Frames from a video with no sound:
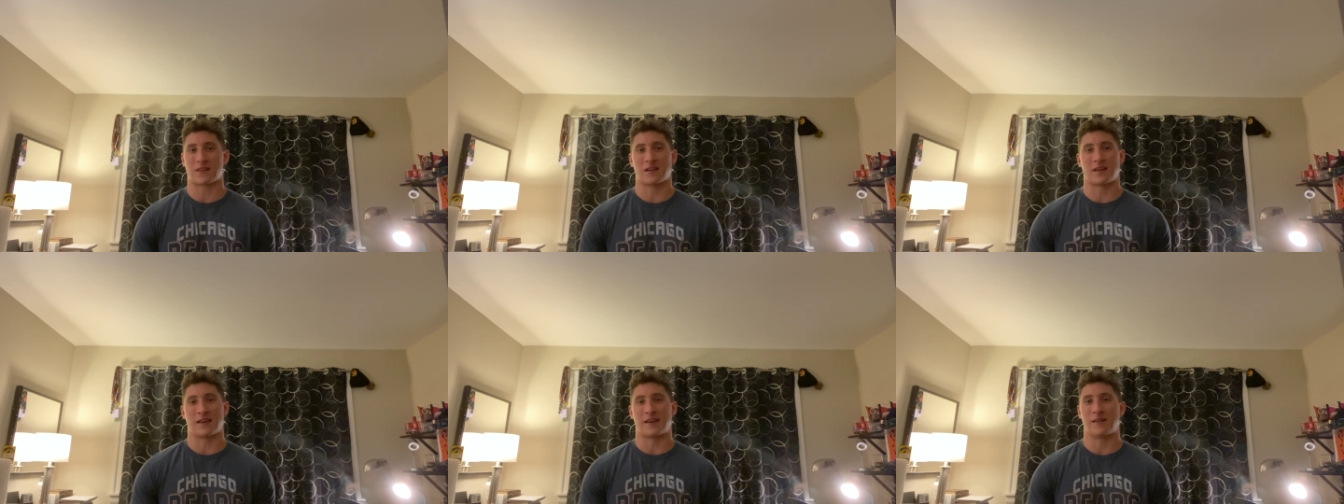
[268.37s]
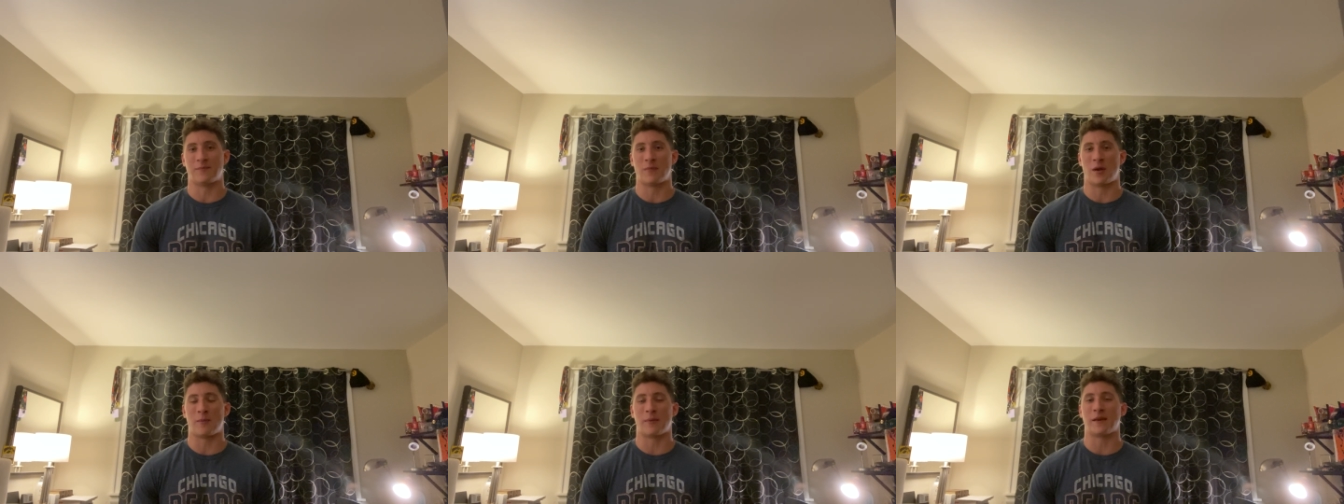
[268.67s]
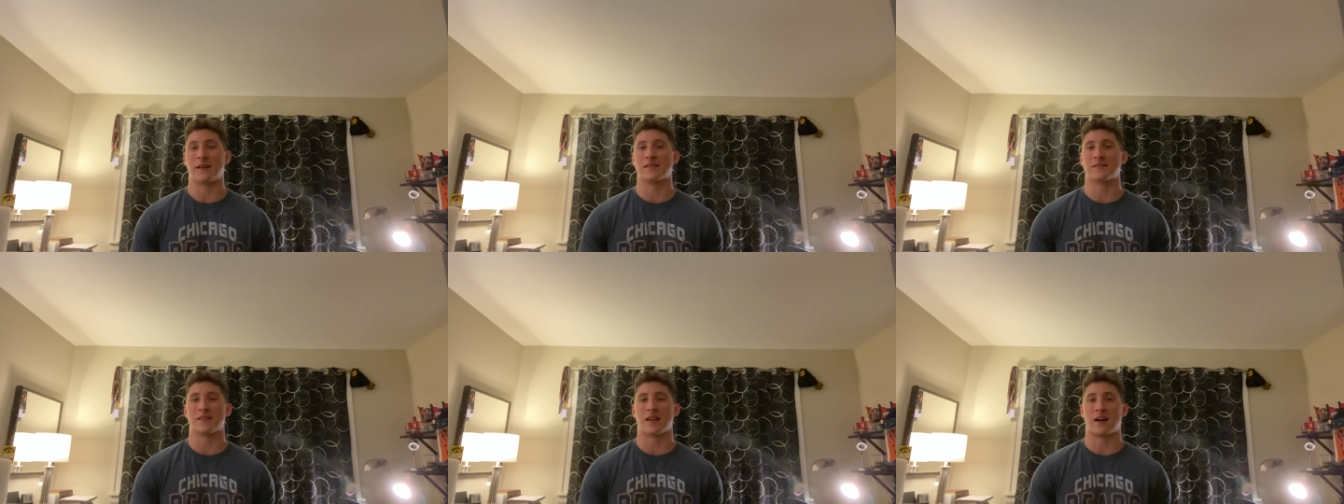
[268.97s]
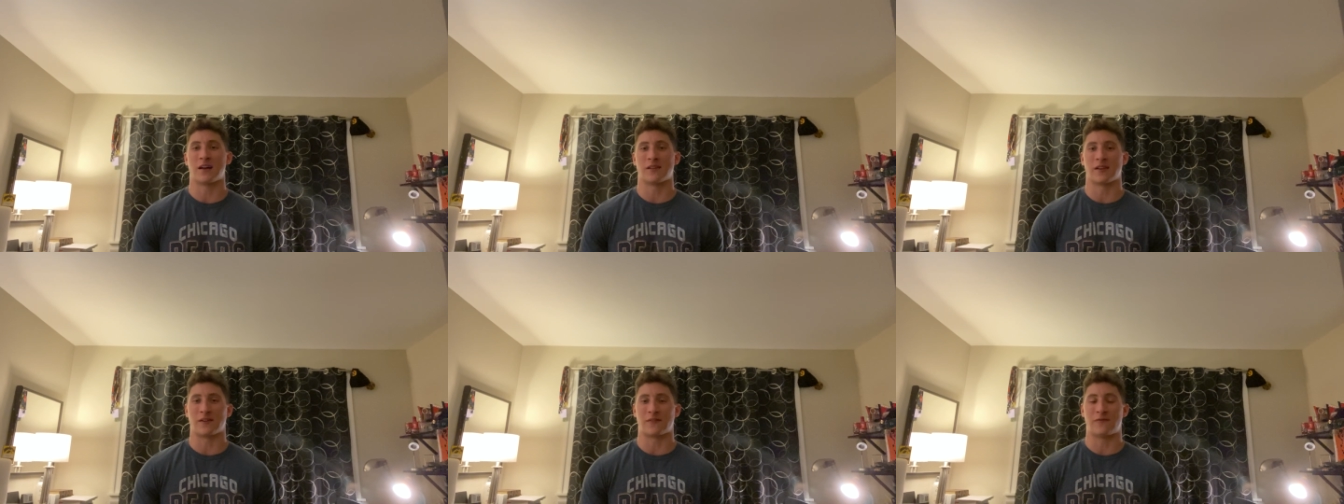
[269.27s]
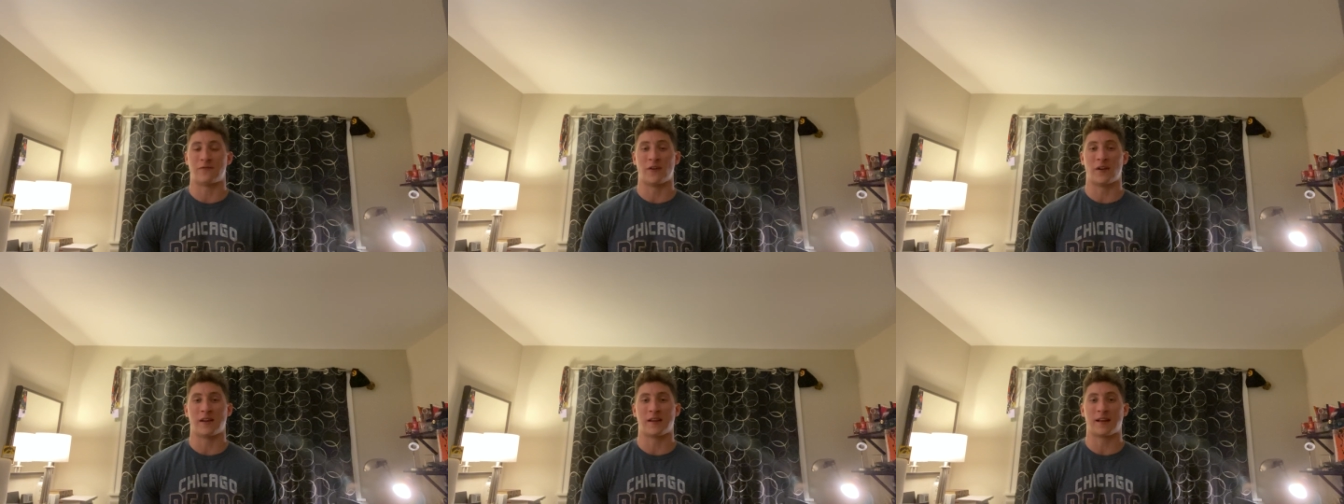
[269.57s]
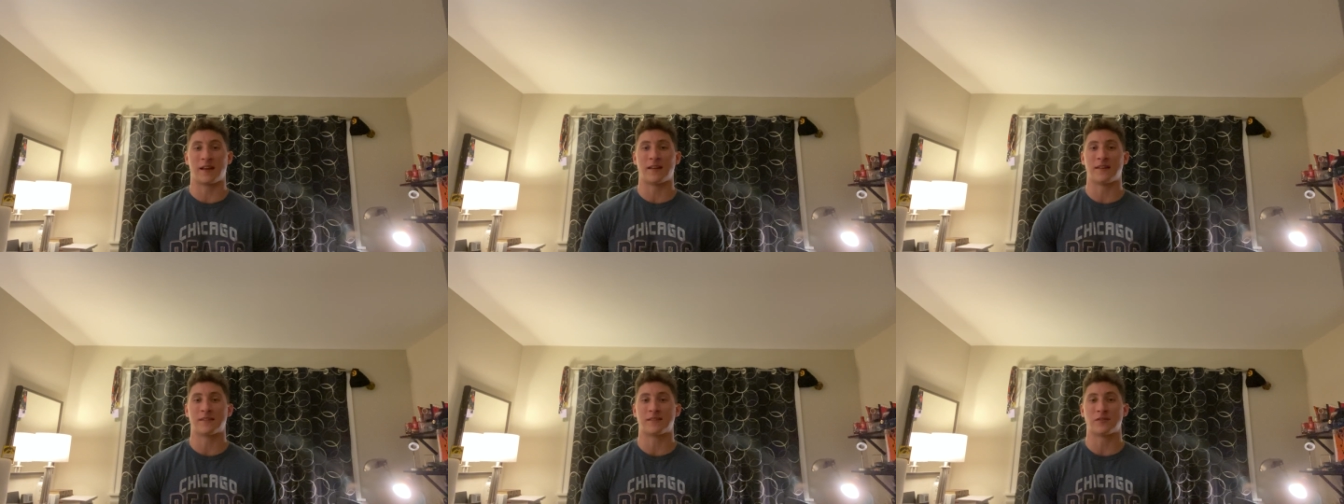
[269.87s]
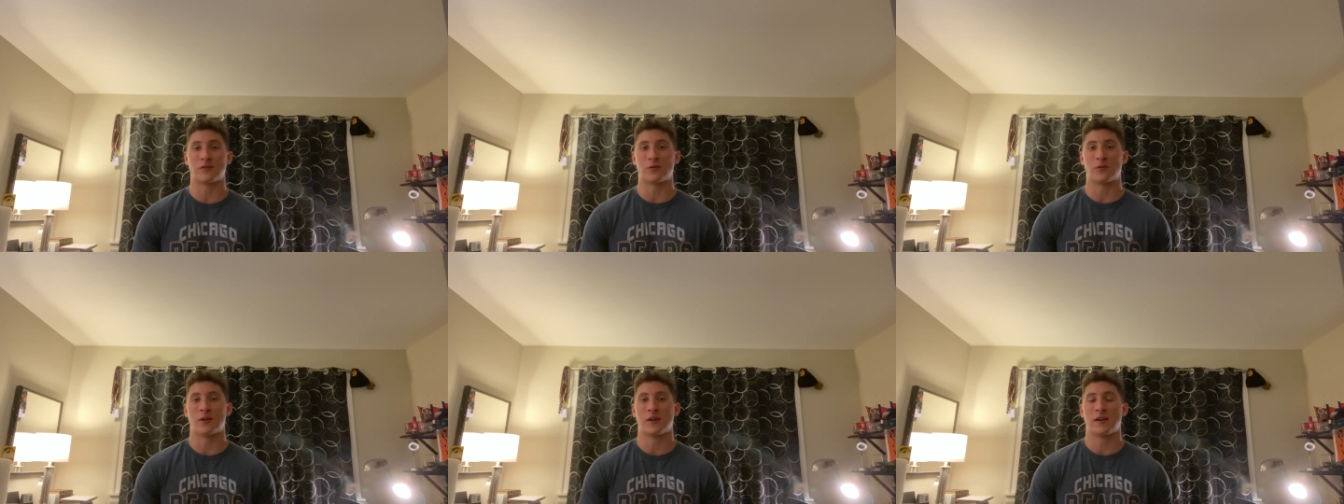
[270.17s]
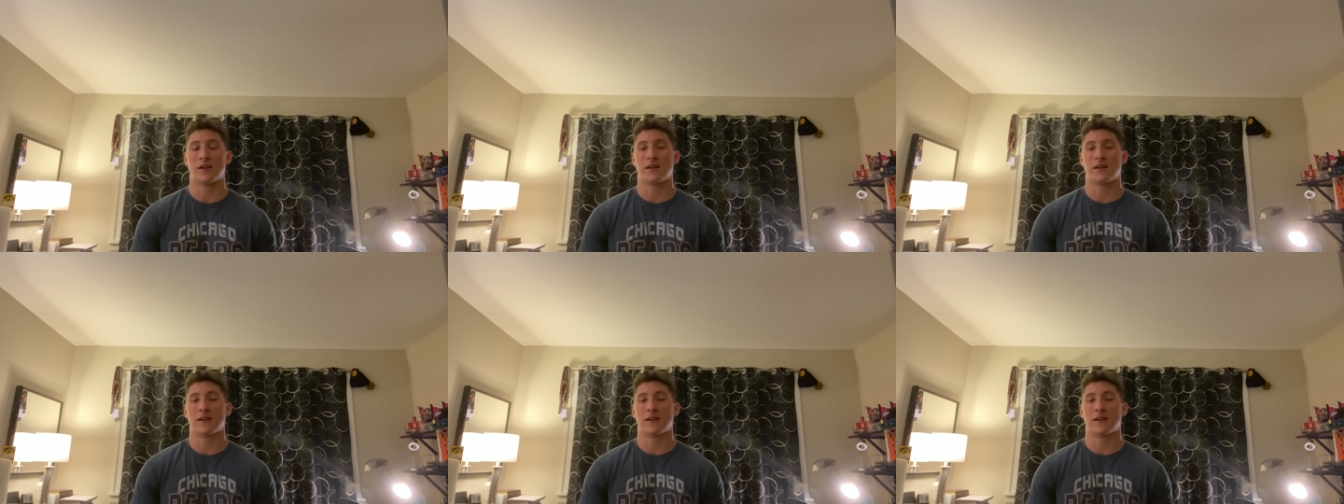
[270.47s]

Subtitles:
he's not like fitting into